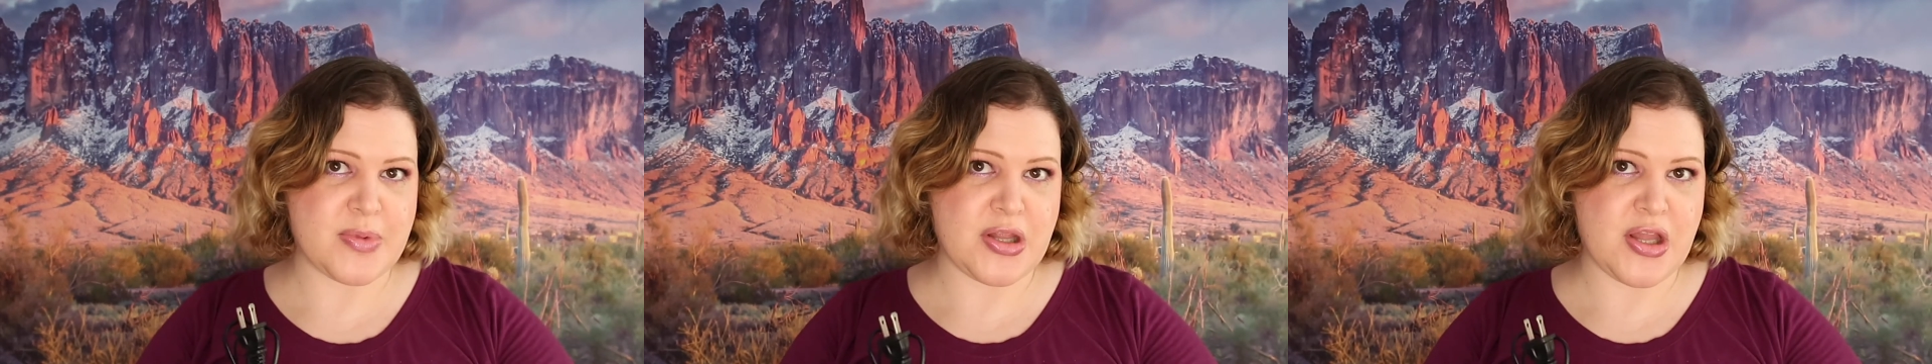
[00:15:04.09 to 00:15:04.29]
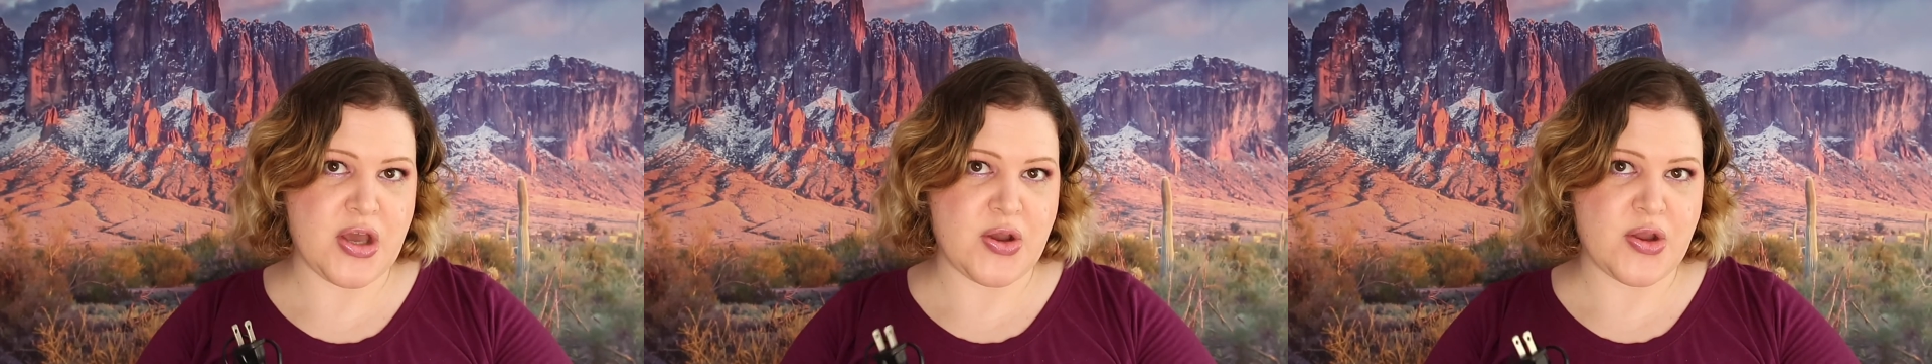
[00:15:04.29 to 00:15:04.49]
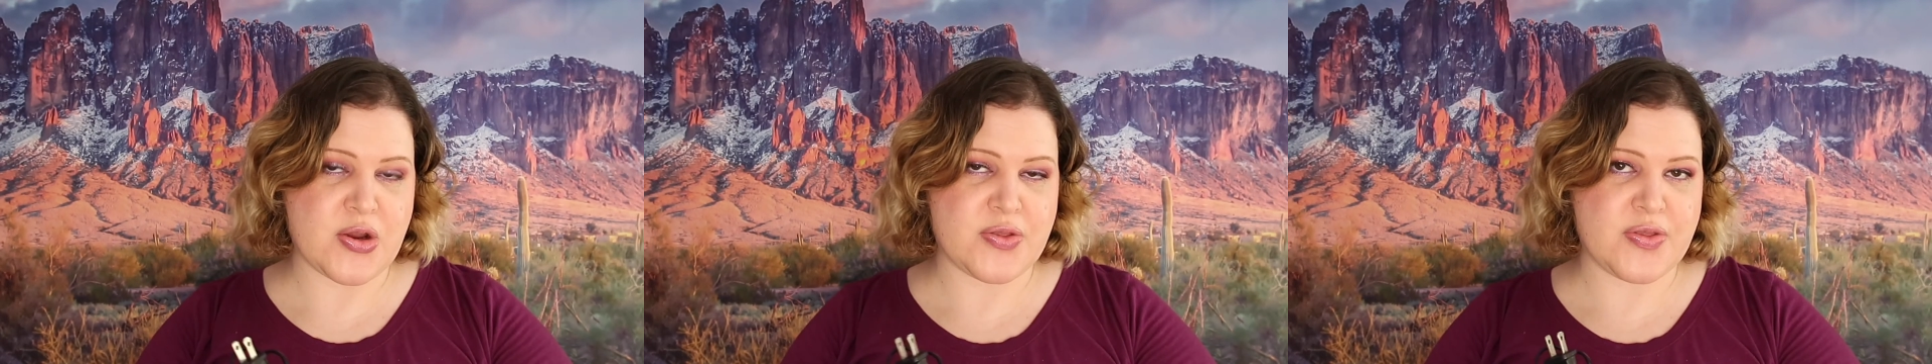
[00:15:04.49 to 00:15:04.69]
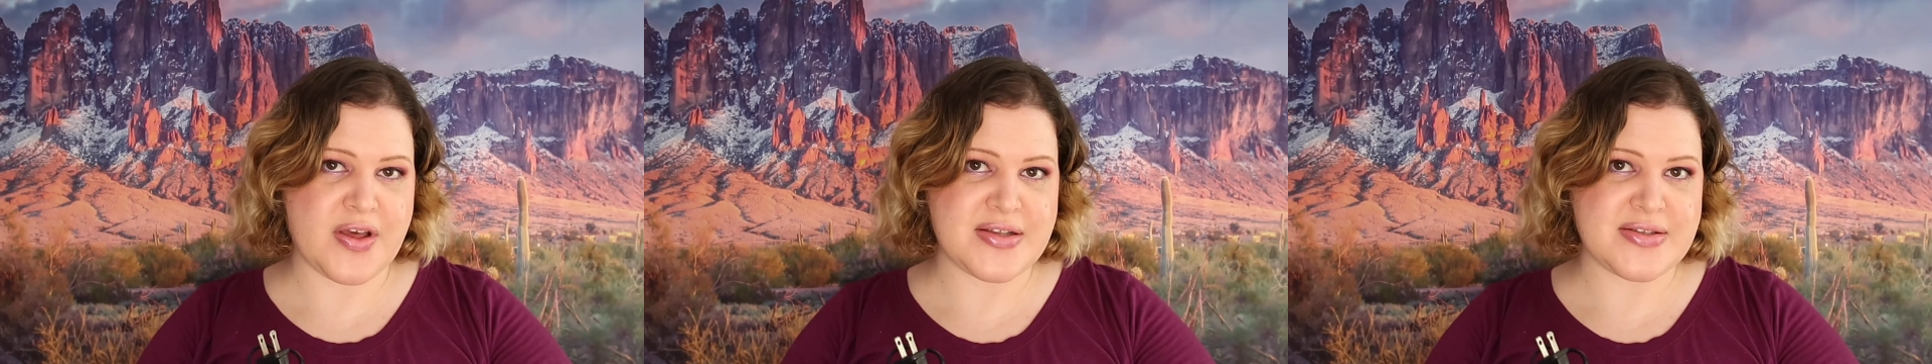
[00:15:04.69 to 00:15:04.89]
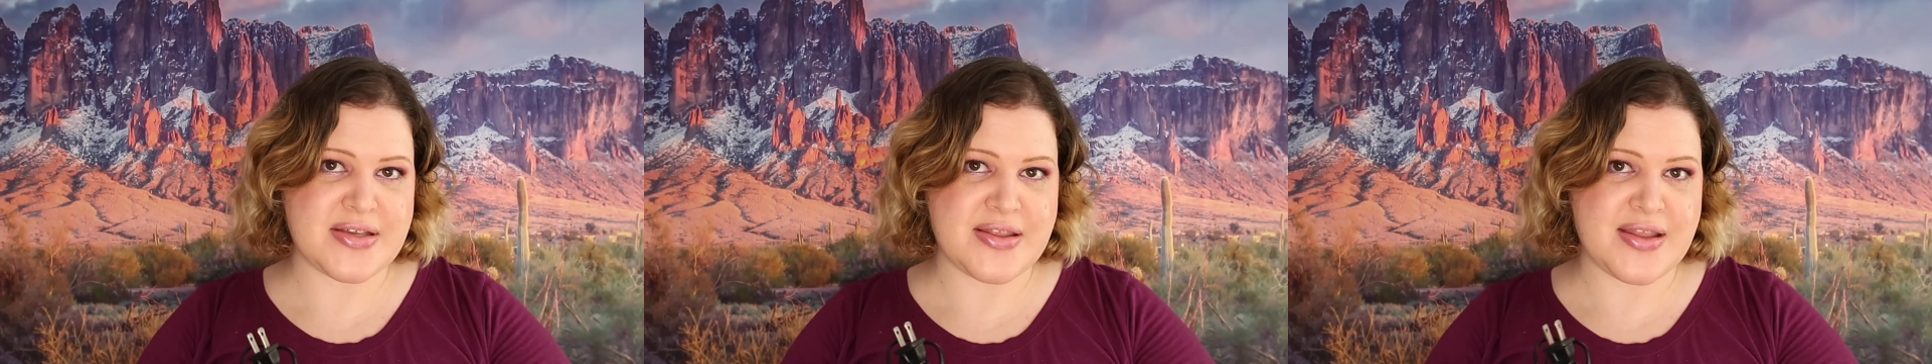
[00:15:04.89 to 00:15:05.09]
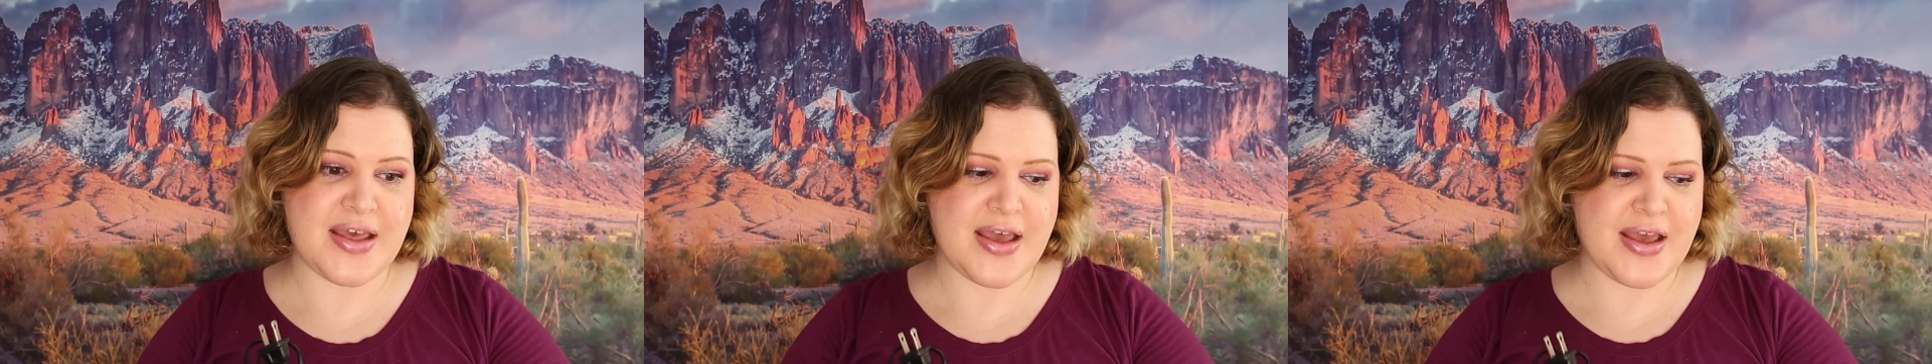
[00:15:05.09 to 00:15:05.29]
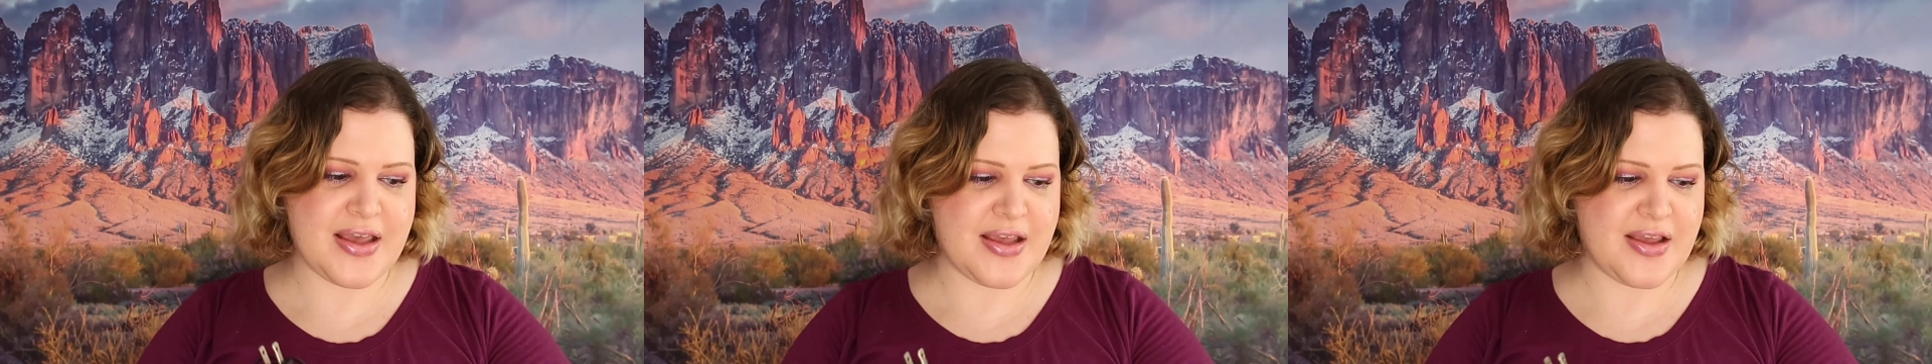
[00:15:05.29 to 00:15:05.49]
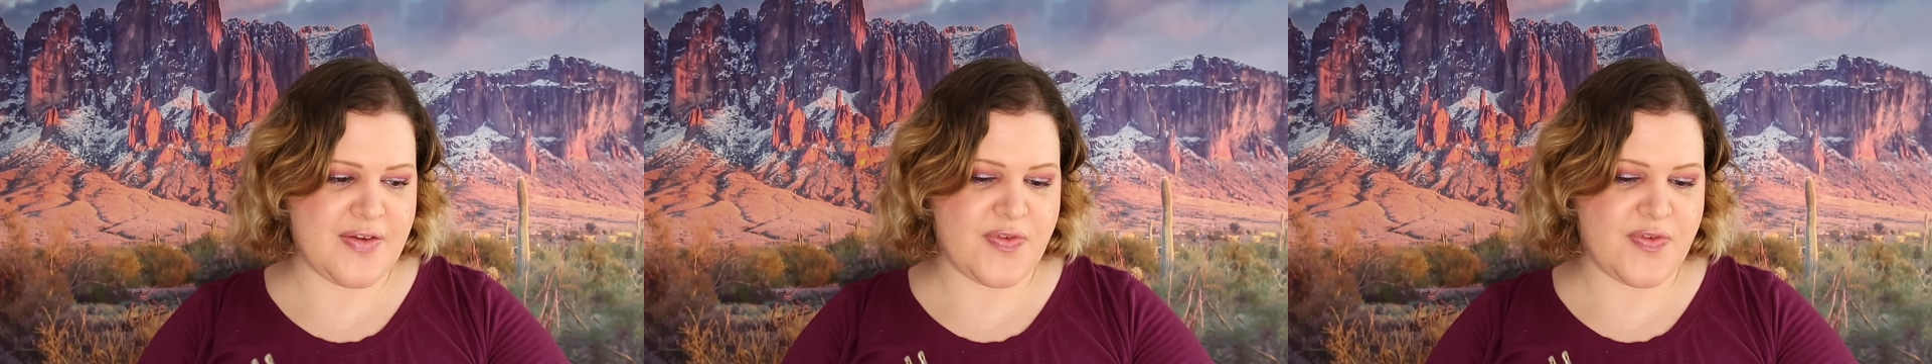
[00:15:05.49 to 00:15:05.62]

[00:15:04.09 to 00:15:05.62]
below your thoughts on that,